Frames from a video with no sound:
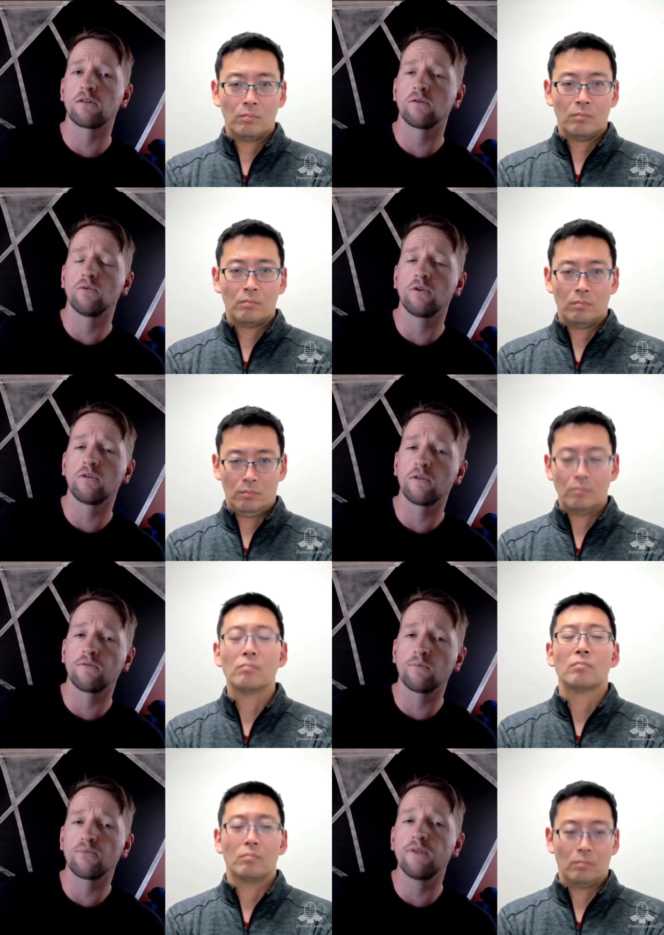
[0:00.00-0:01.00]
Speaker 1: those different
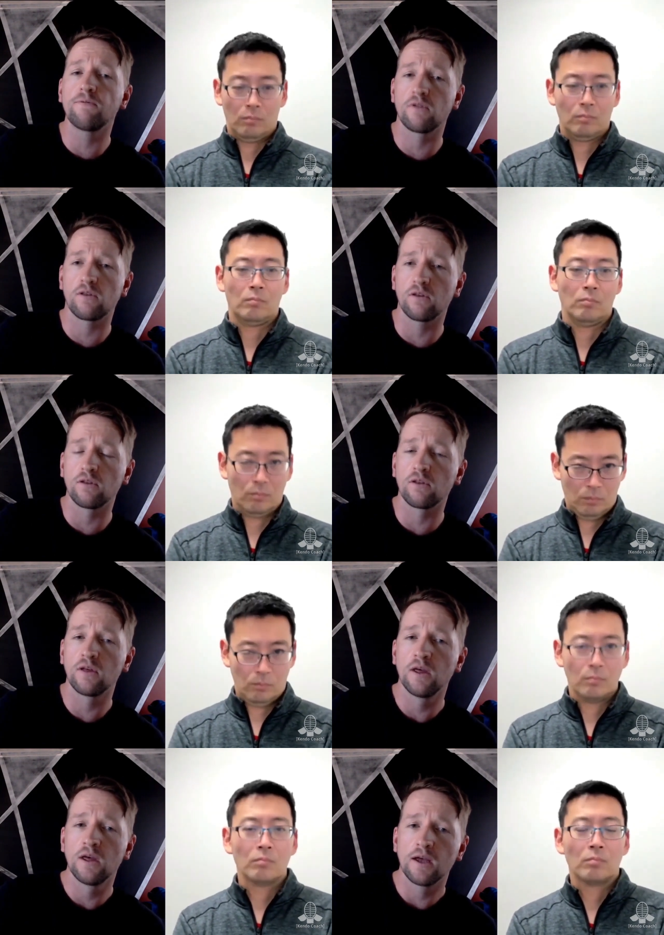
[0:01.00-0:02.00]
preferences
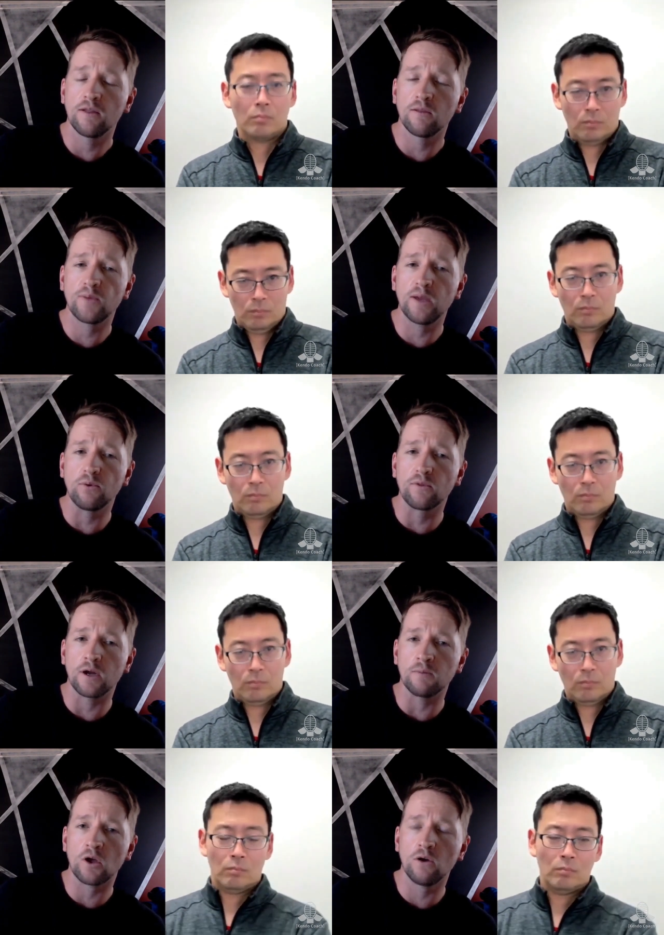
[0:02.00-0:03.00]
in the people that I'm
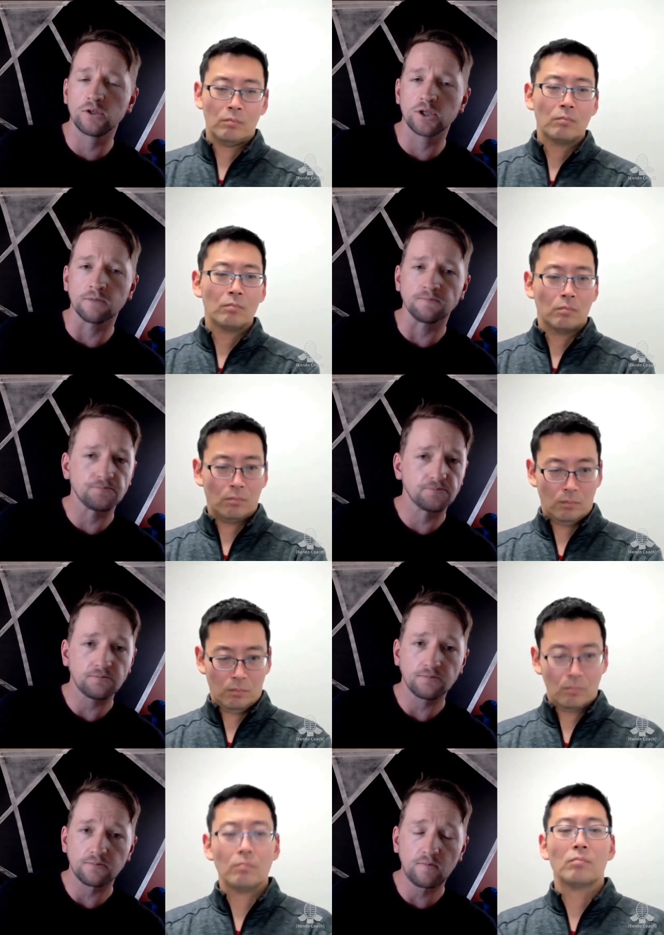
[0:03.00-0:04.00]
coaching
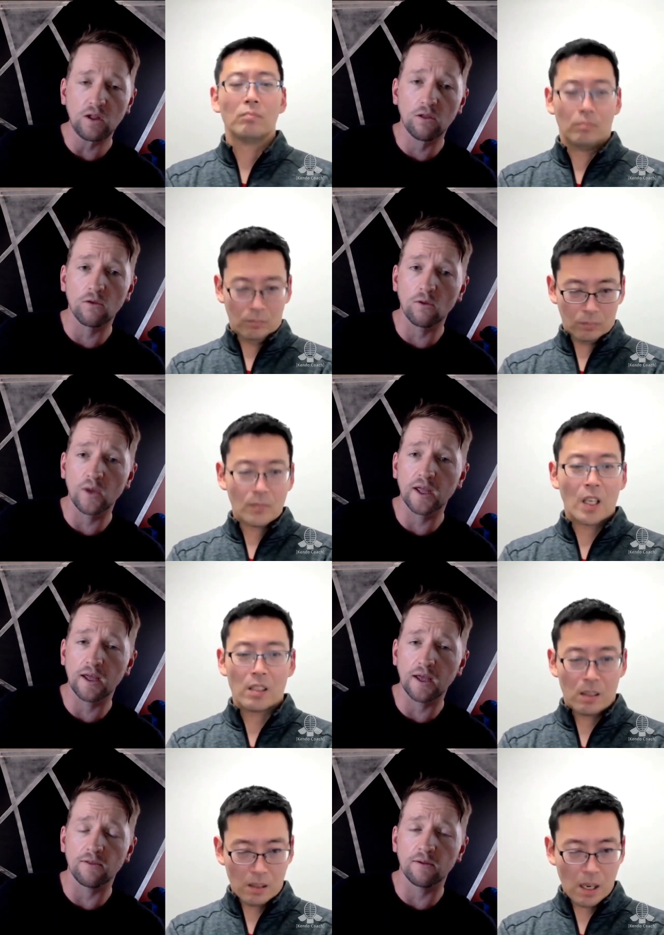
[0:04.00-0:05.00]
so mm. that we can
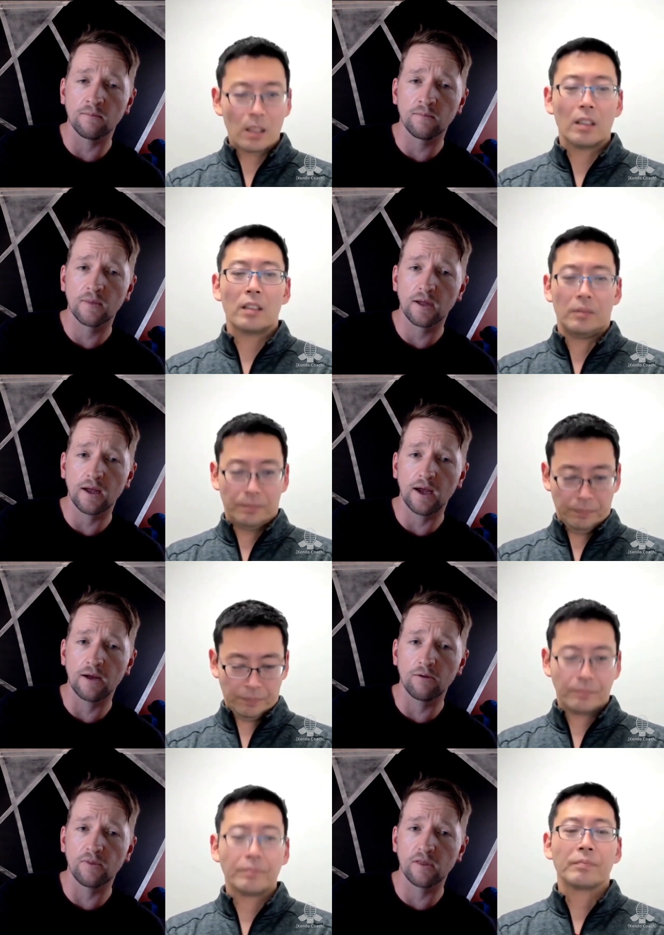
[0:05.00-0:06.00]
get them 100%
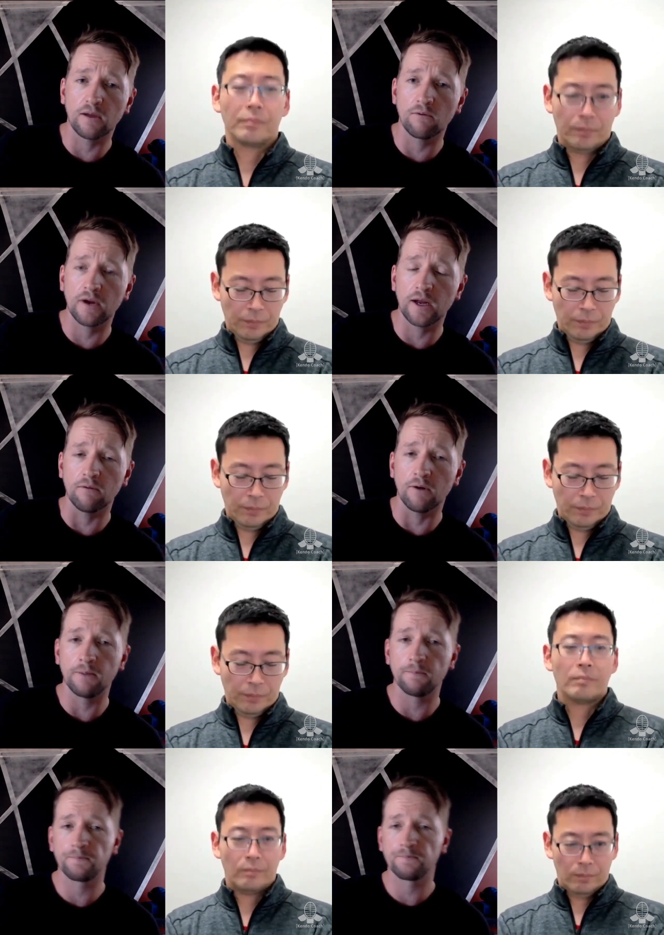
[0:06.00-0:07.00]
Speaker 2: ready, right?
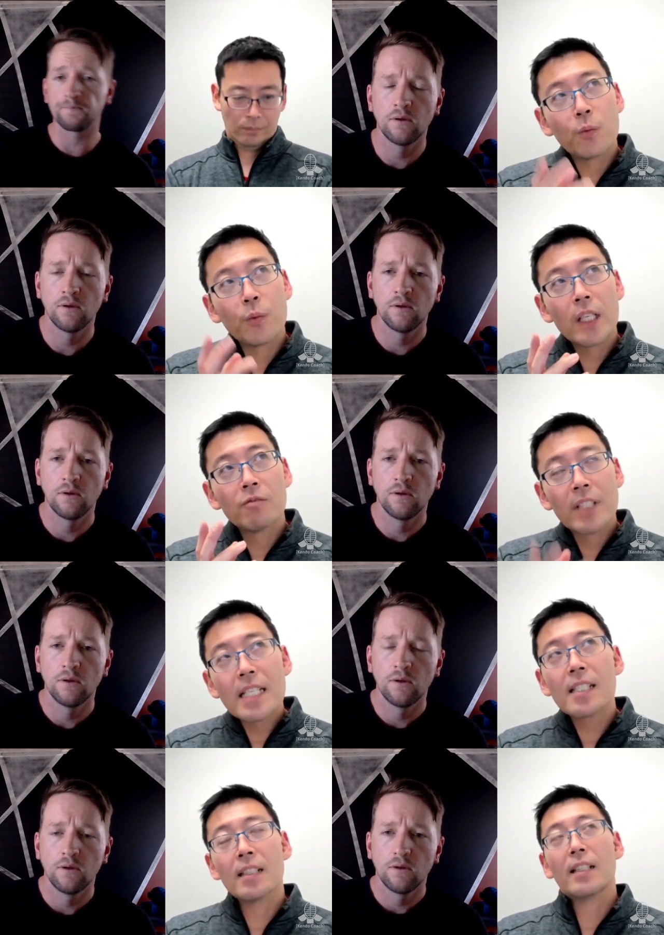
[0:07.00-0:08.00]
We
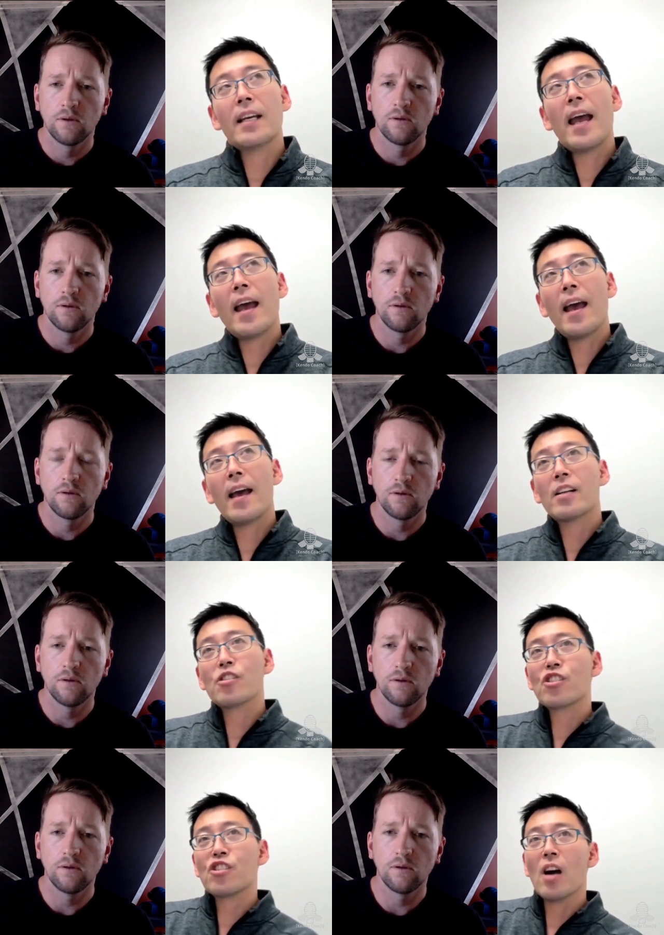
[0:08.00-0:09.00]
recently had a
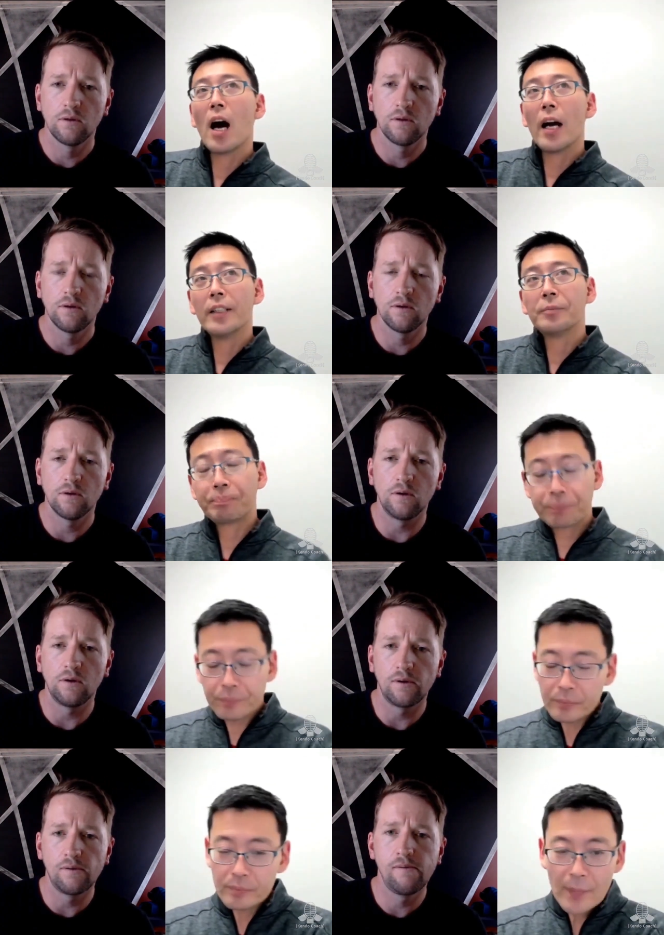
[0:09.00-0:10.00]
Shiai,
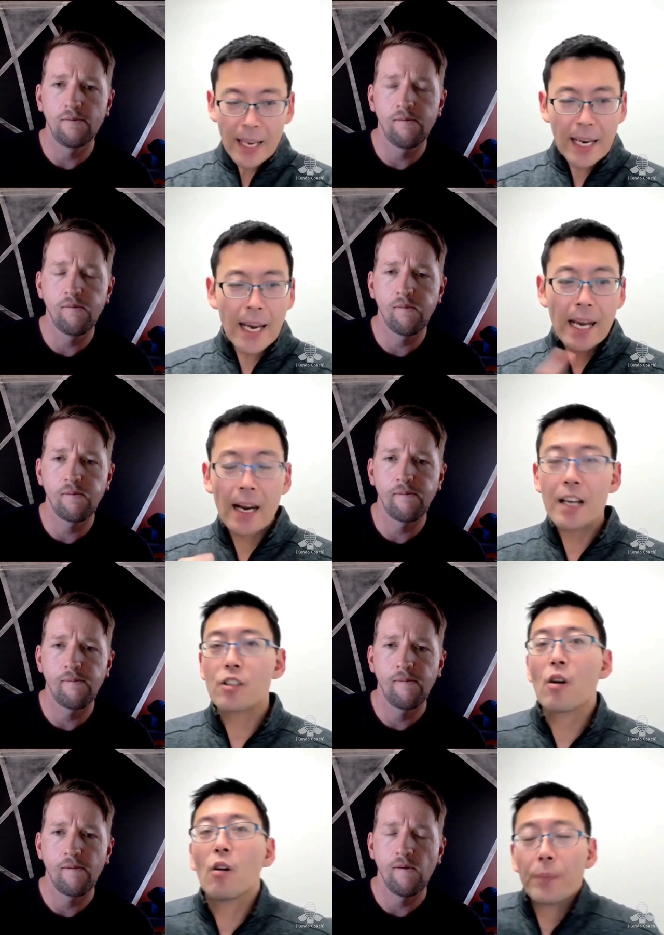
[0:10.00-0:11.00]
and I
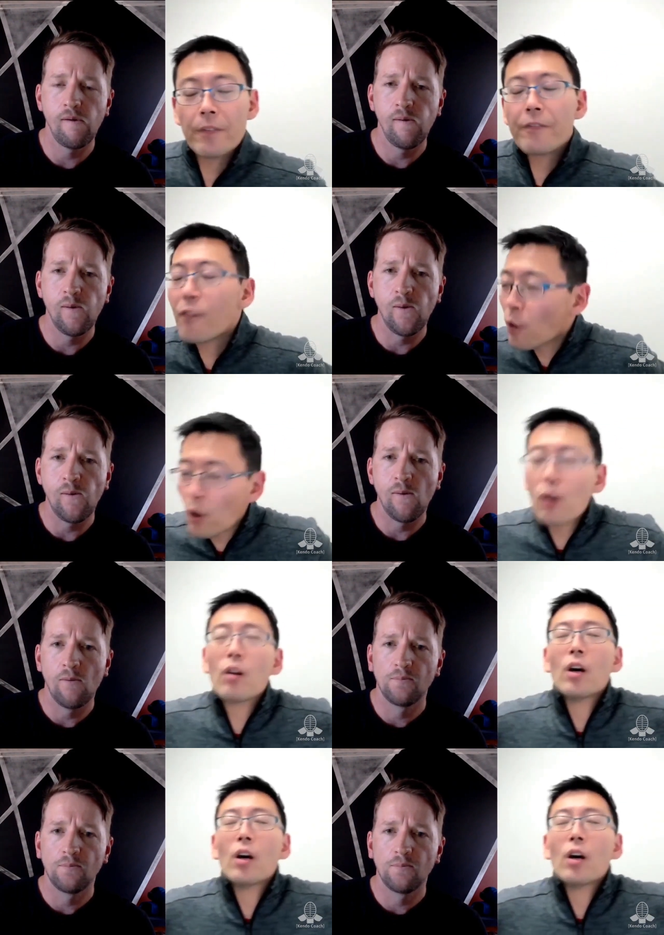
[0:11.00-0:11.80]
told before